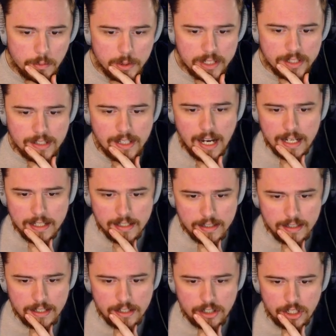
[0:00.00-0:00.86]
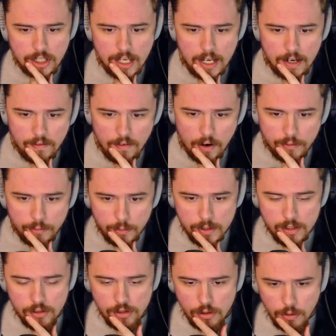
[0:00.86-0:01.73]
we started this year off
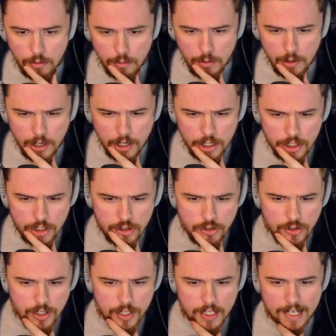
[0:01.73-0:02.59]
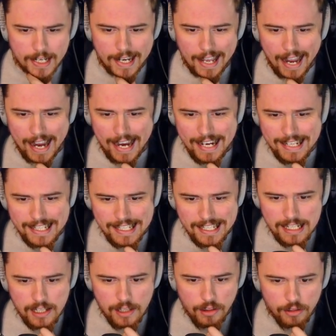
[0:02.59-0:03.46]
with
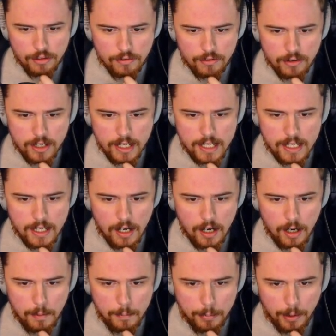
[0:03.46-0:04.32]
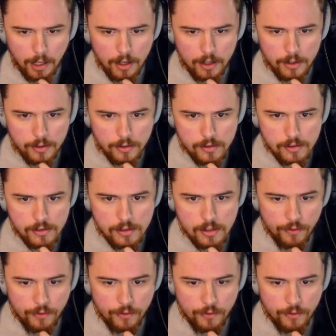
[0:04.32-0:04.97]
283 uploads.